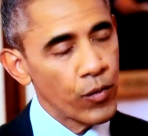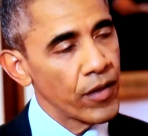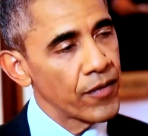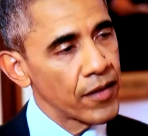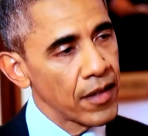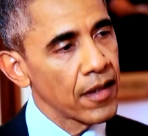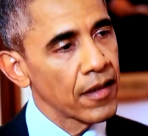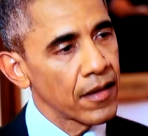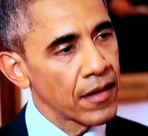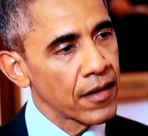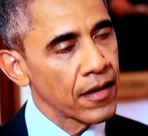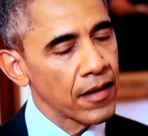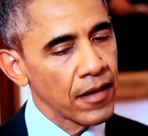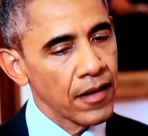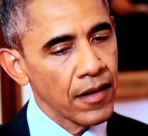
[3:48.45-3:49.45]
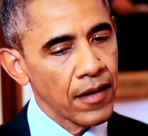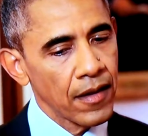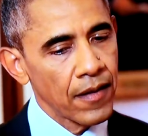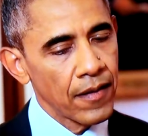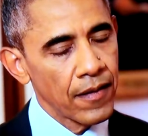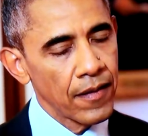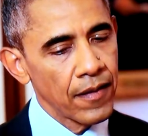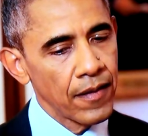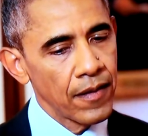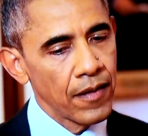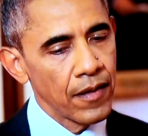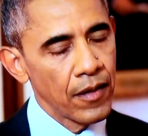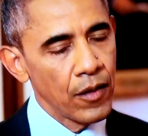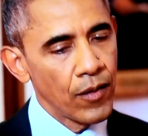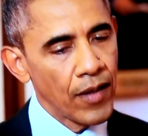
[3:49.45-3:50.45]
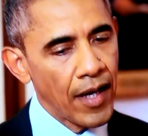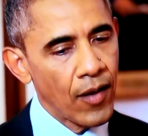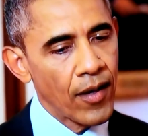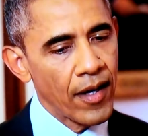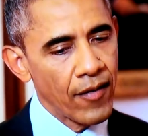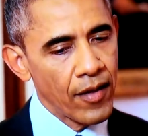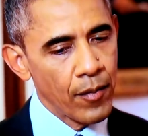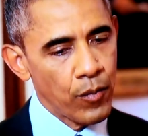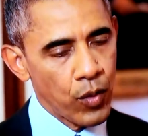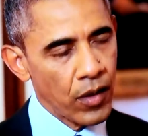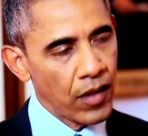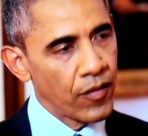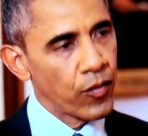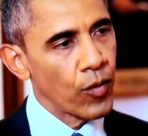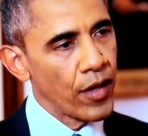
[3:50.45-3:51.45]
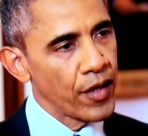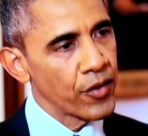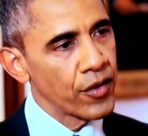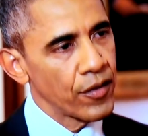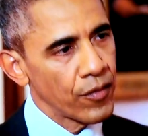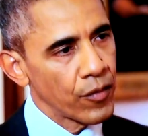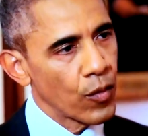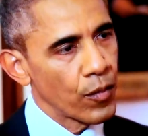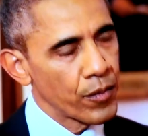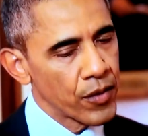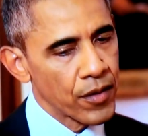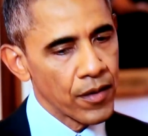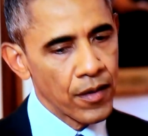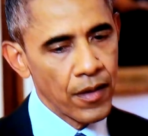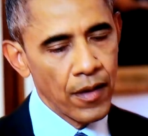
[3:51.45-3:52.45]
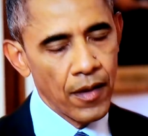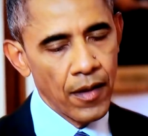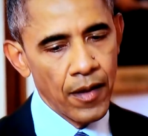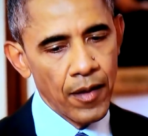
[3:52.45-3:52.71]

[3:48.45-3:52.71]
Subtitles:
as we've seen, you now have a proliferation of groups